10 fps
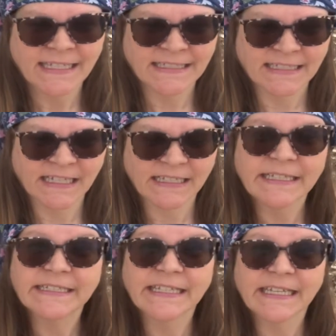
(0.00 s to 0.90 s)
to at
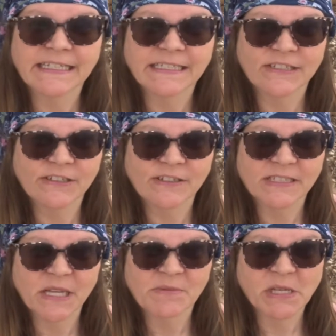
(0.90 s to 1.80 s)
least get us through the
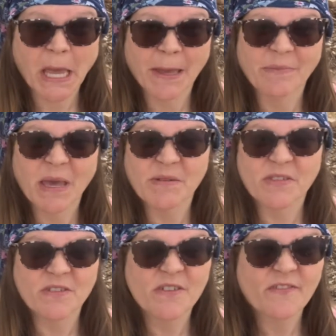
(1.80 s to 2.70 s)
summertime, maybe
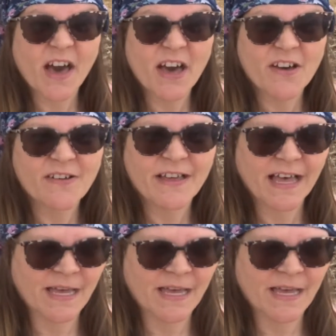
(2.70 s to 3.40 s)
through the fall.